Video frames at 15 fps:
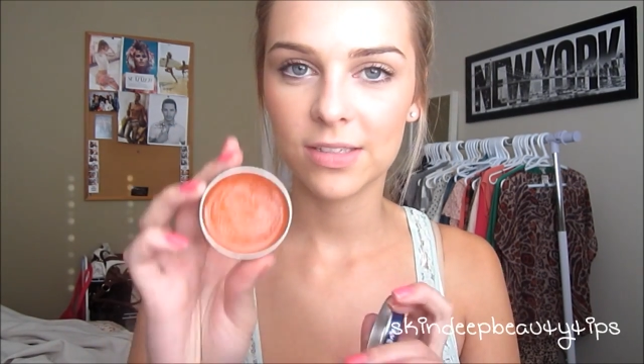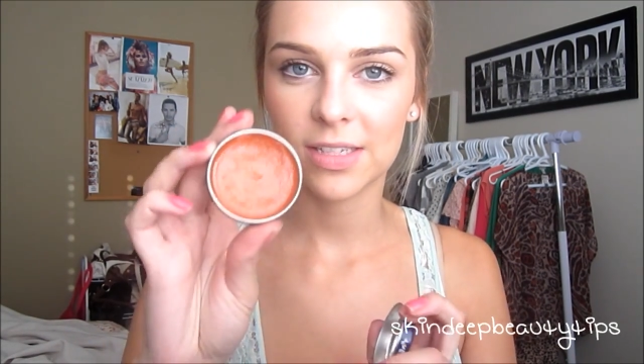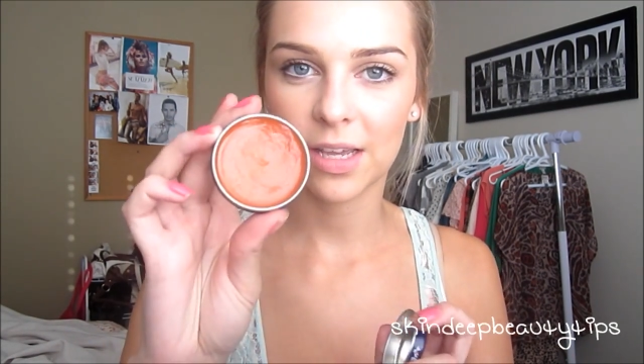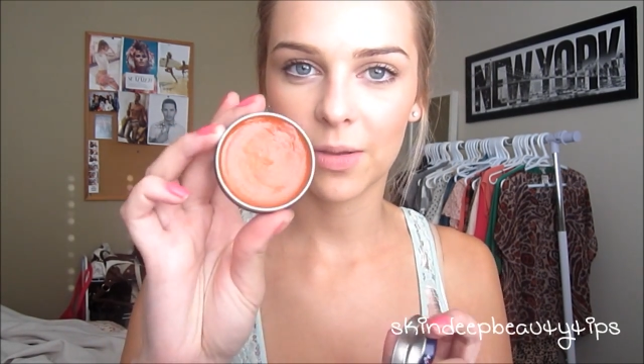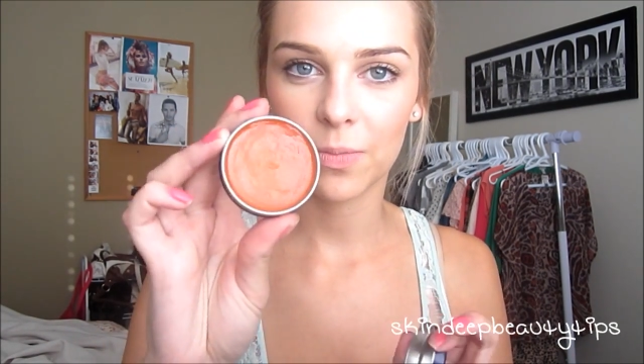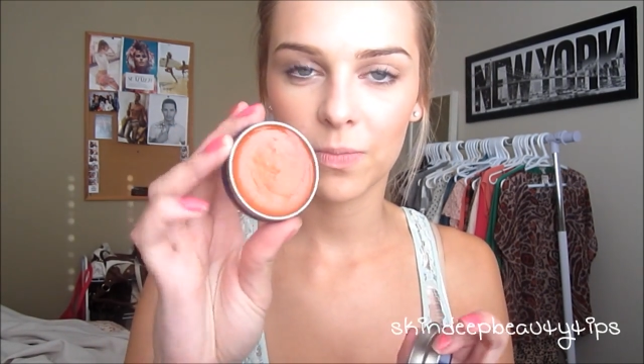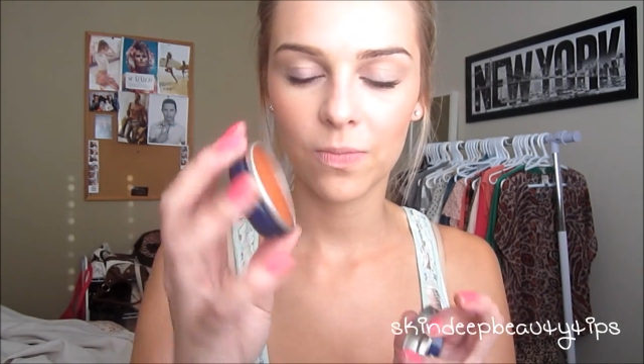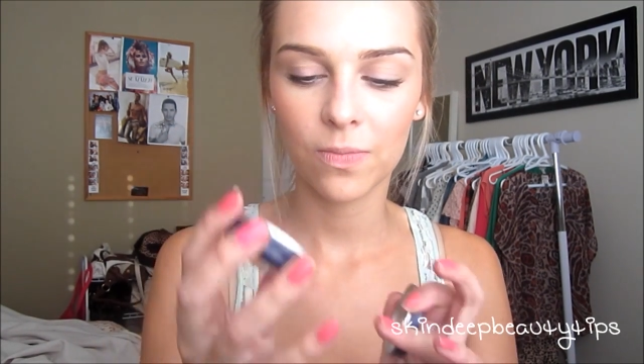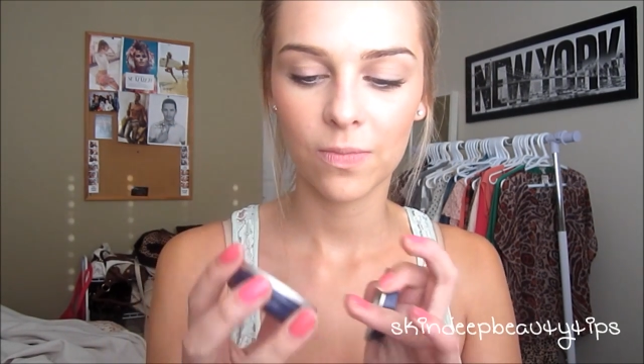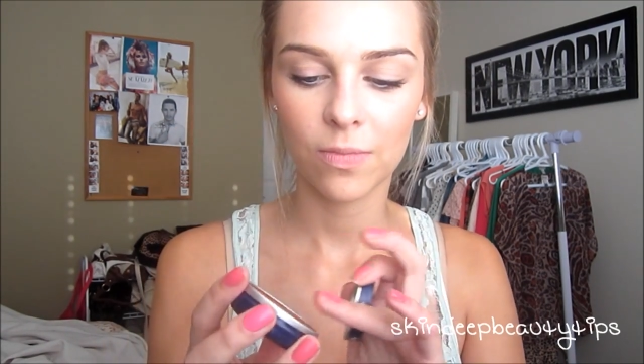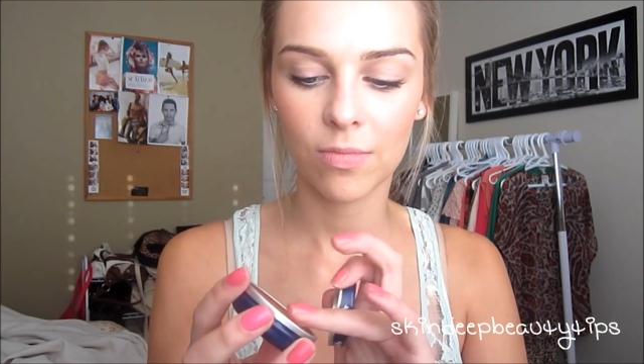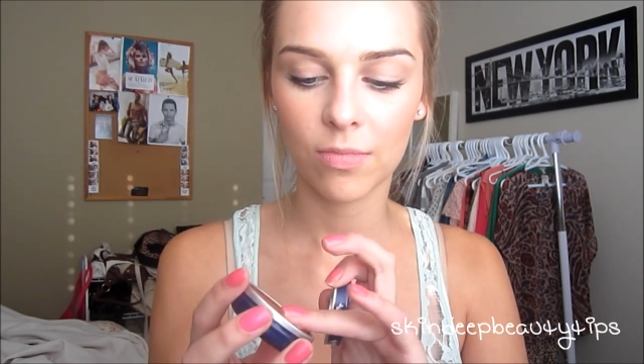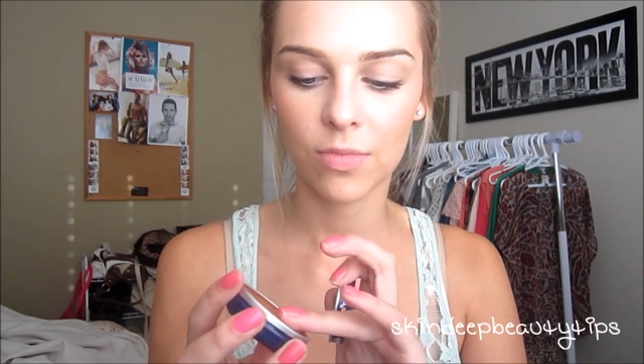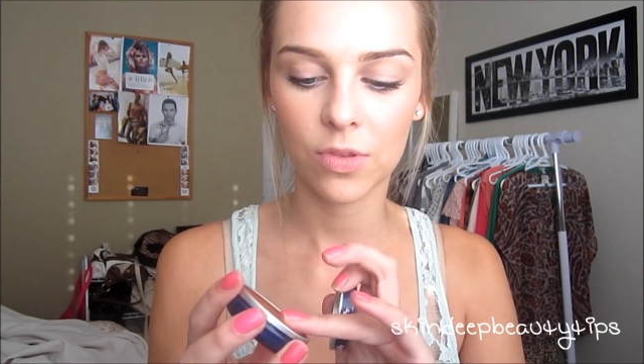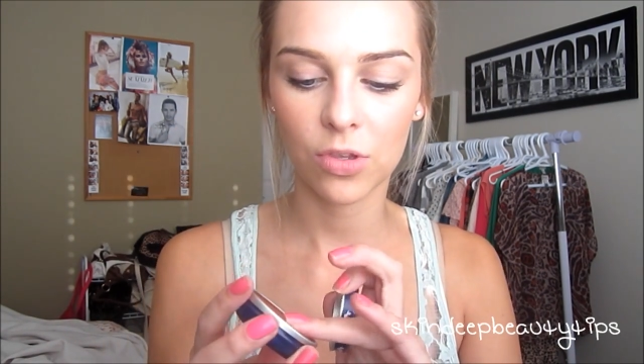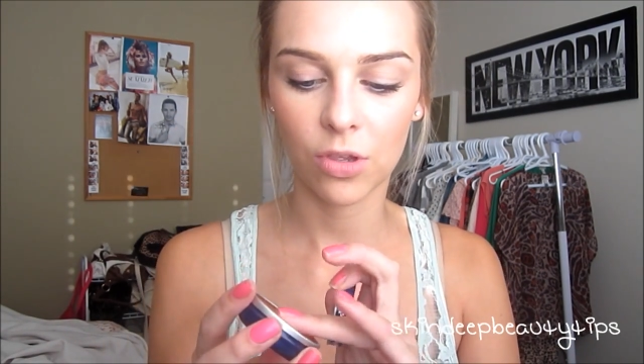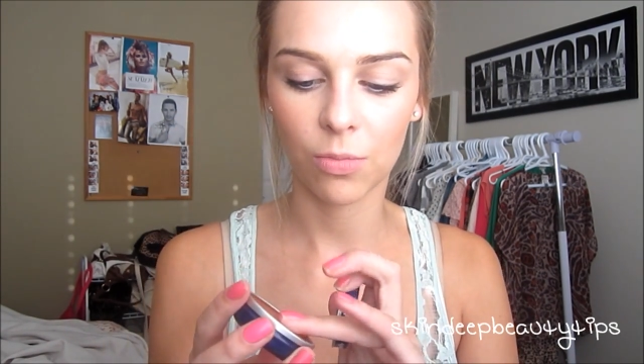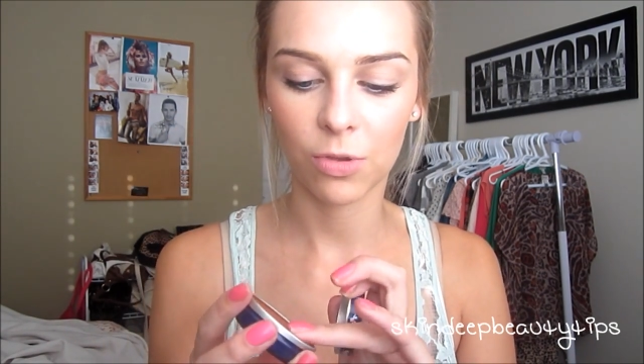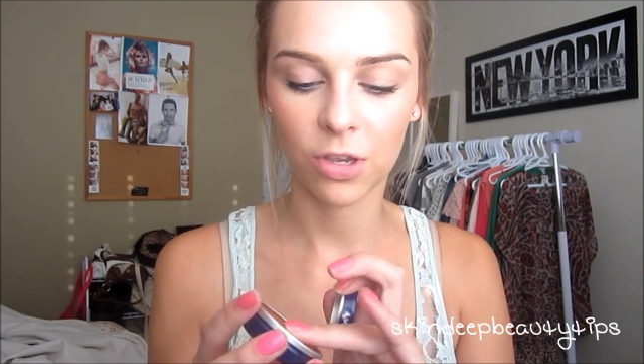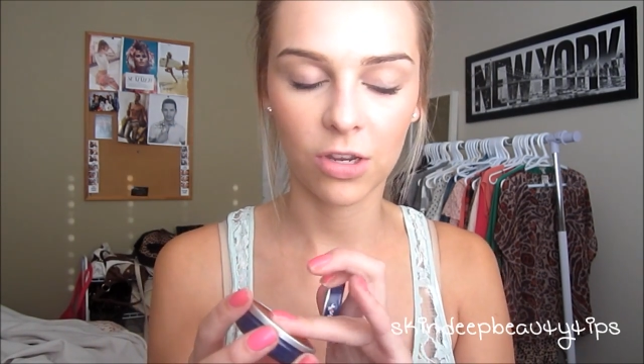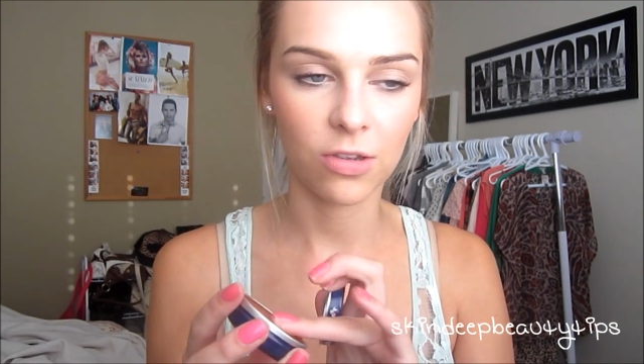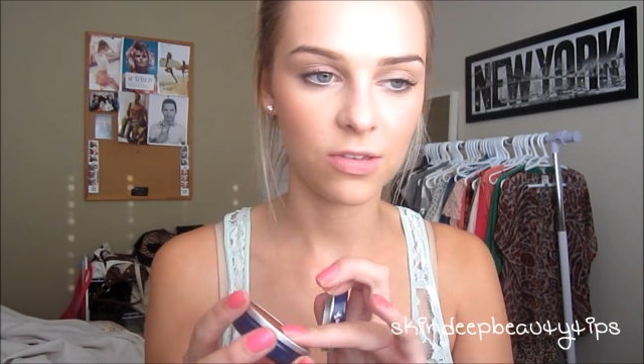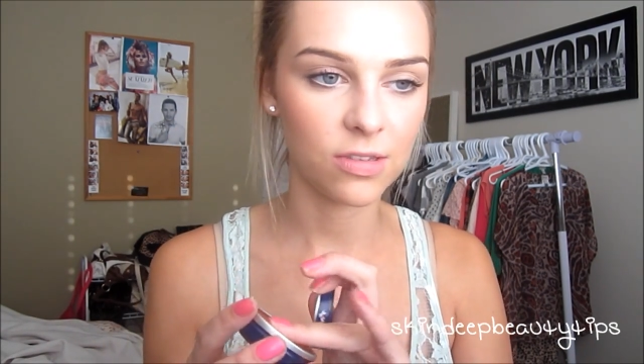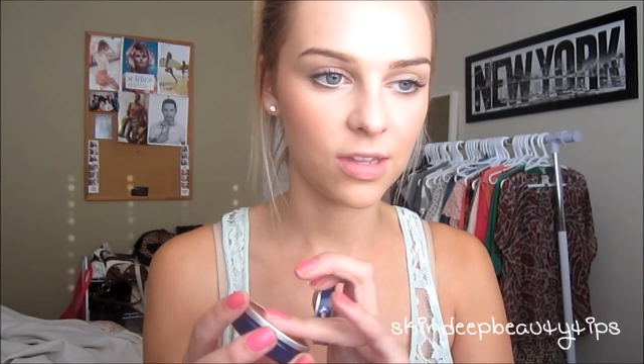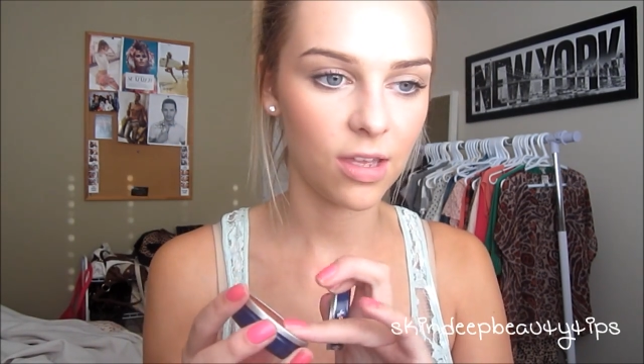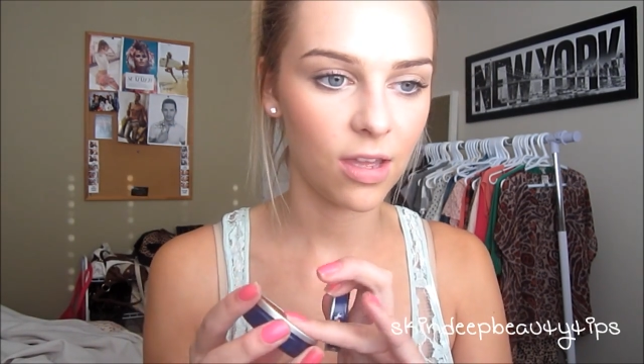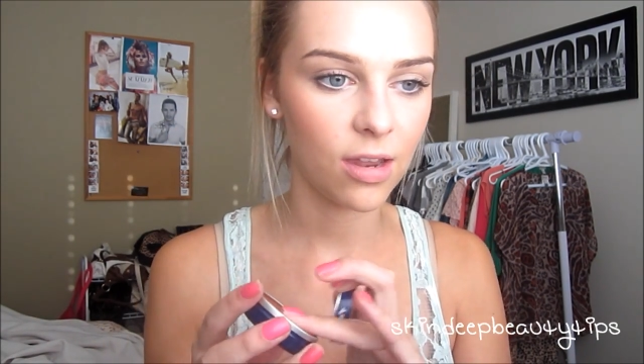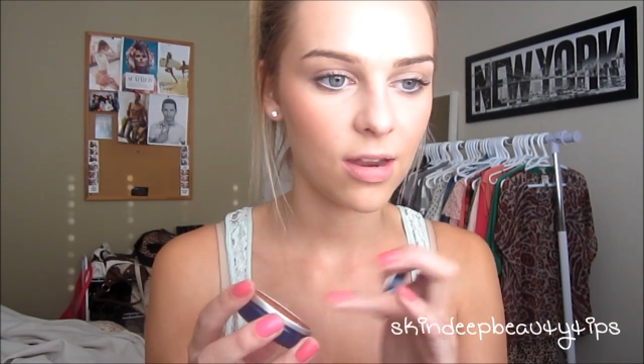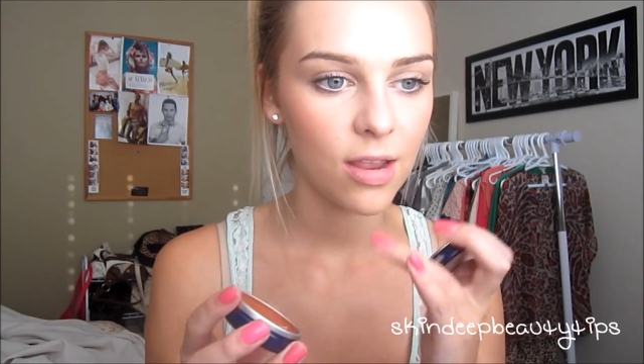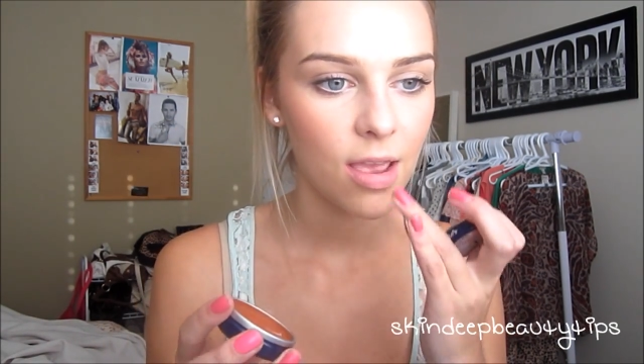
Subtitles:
some, so I'm gonna use that.